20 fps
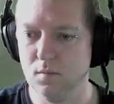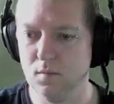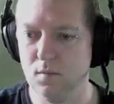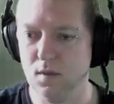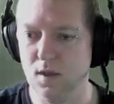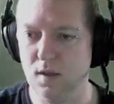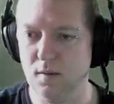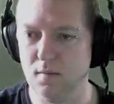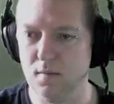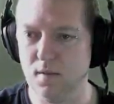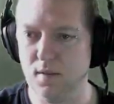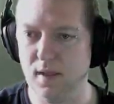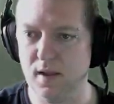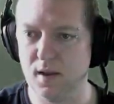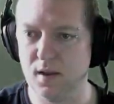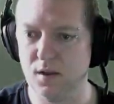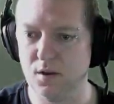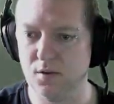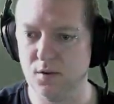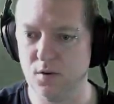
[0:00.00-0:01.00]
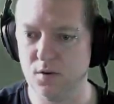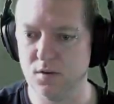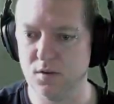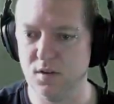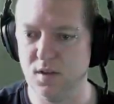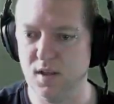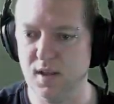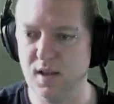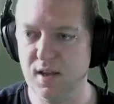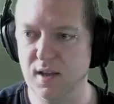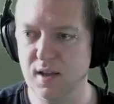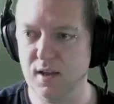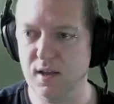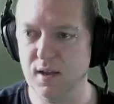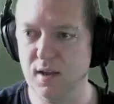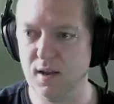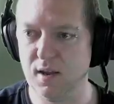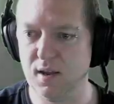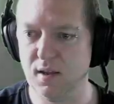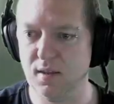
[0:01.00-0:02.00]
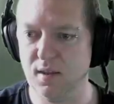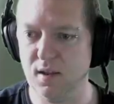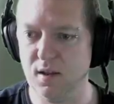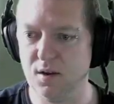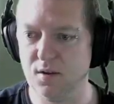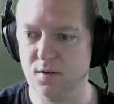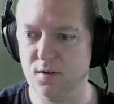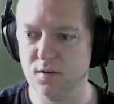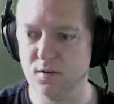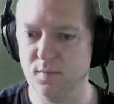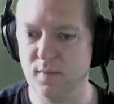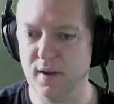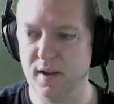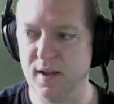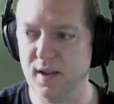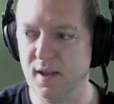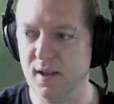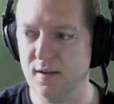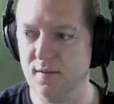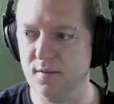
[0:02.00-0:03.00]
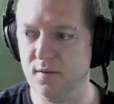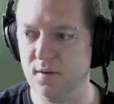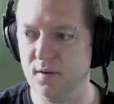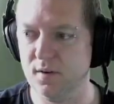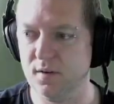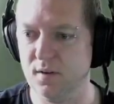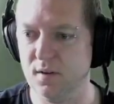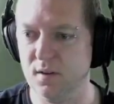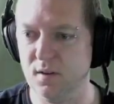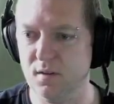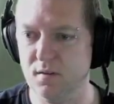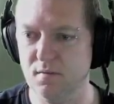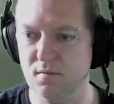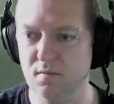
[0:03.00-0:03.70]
Yep, and that can cross there. It can then cross back over into